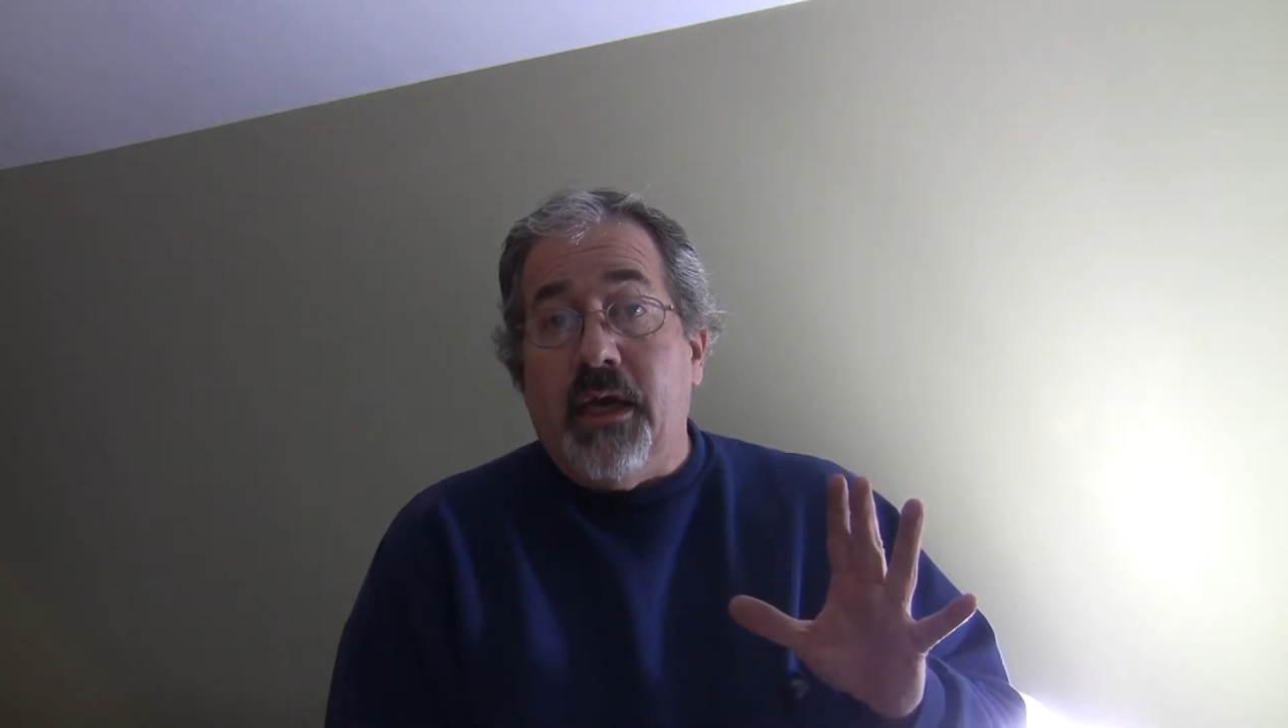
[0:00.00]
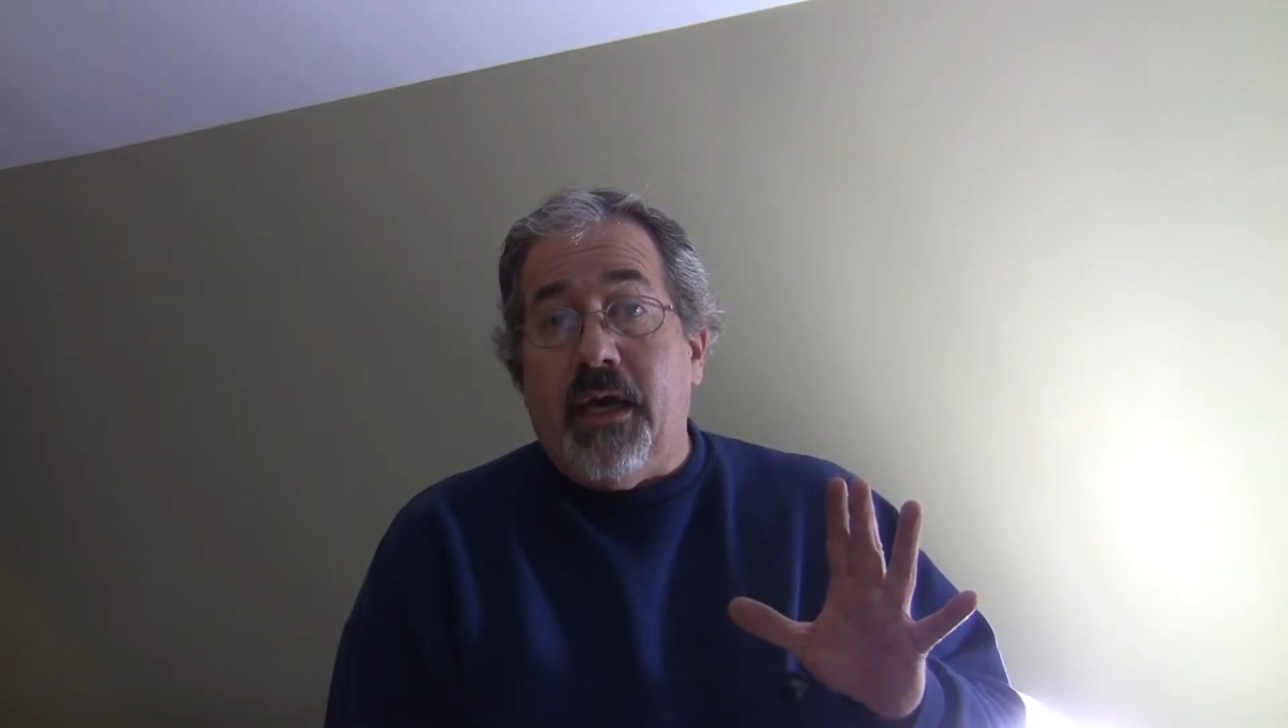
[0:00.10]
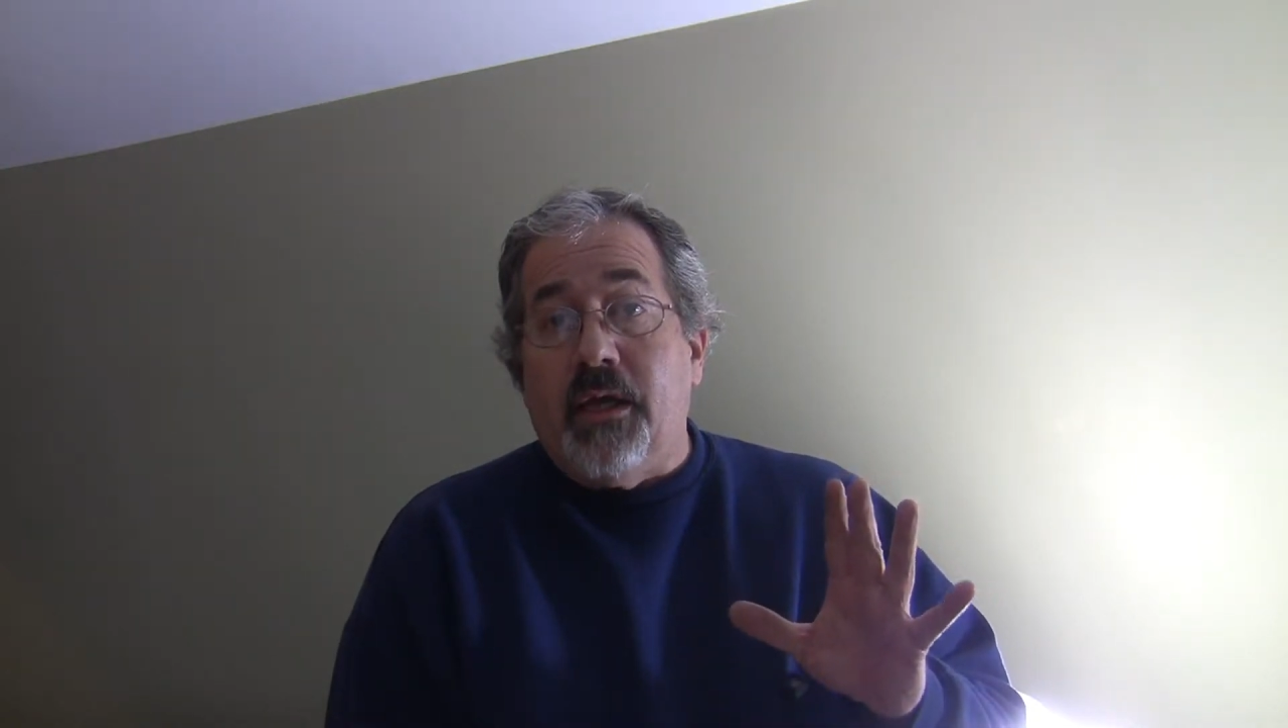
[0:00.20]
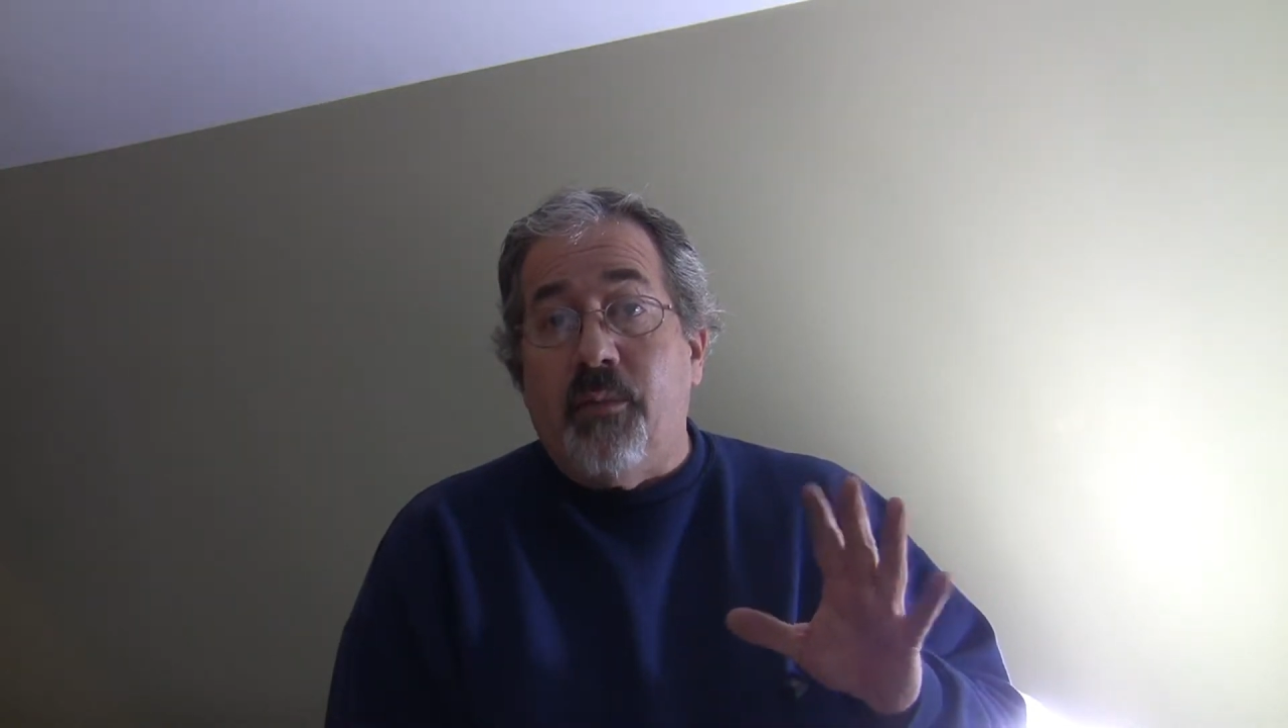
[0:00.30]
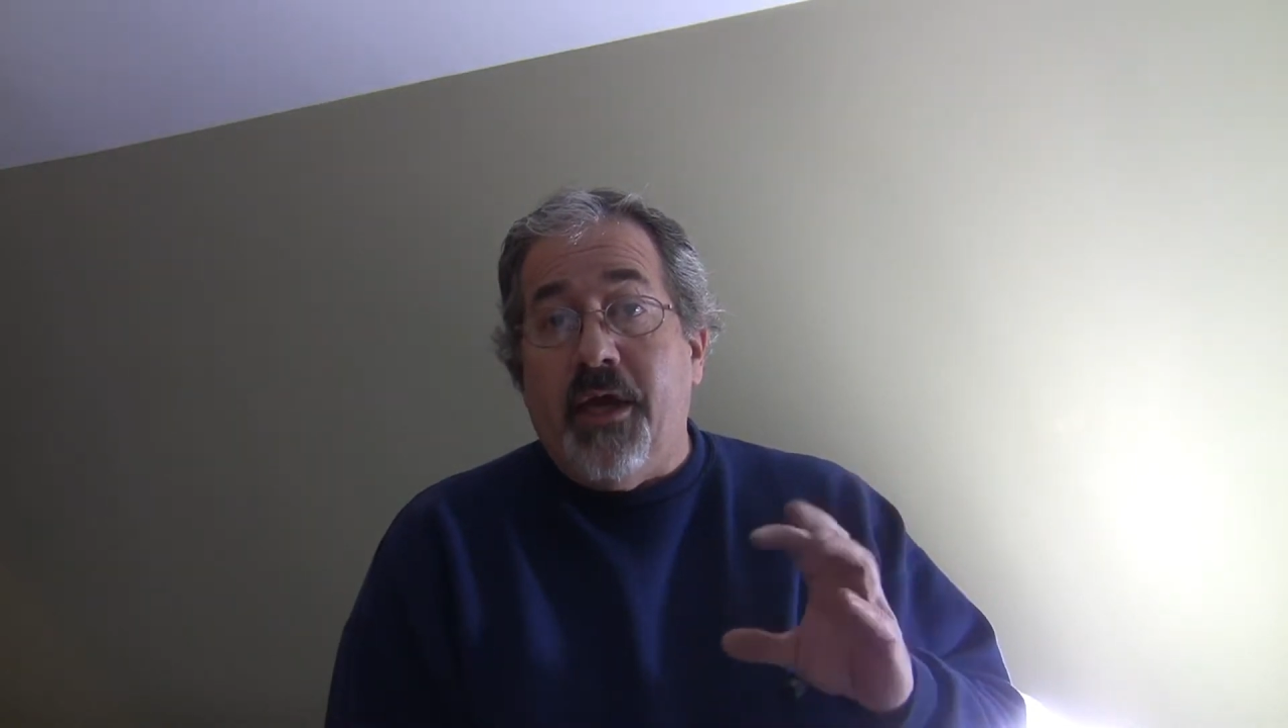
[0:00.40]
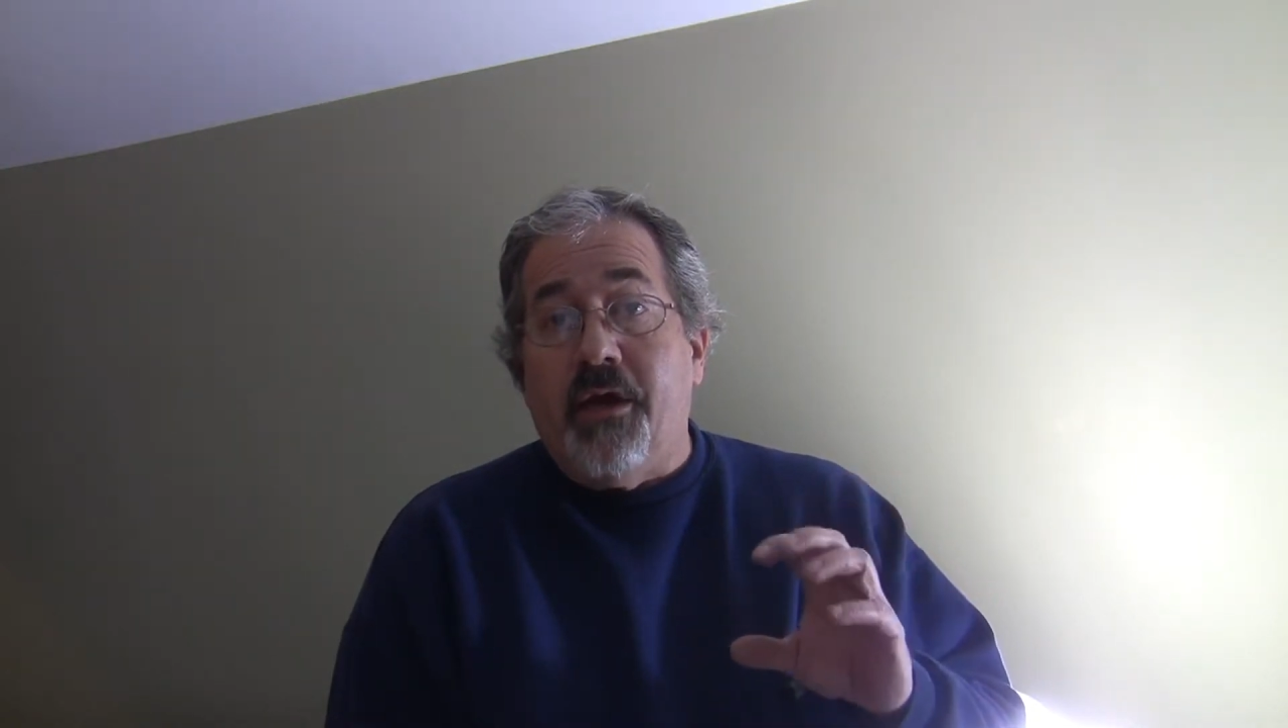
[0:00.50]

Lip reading: and may